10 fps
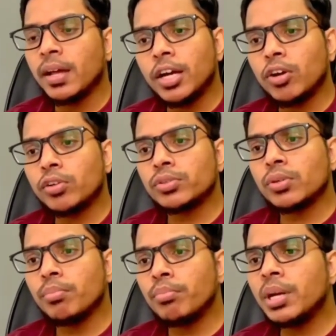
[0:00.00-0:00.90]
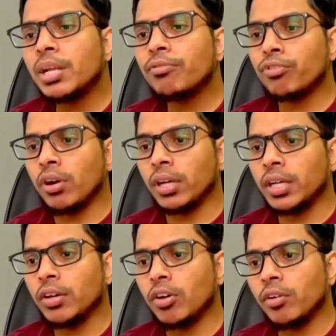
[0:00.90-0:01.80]
and also brief
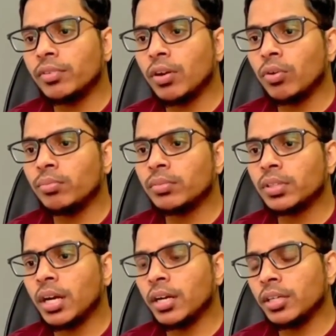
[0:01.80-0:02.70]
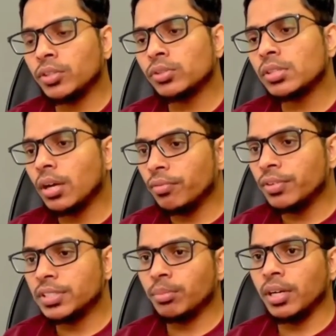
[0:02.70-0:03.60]
fogging of the room can reduce
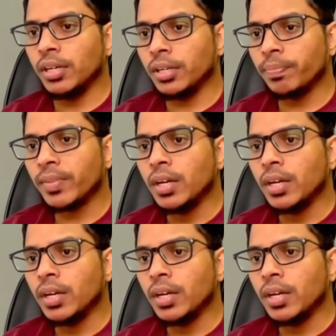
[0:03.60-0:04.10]
visibility.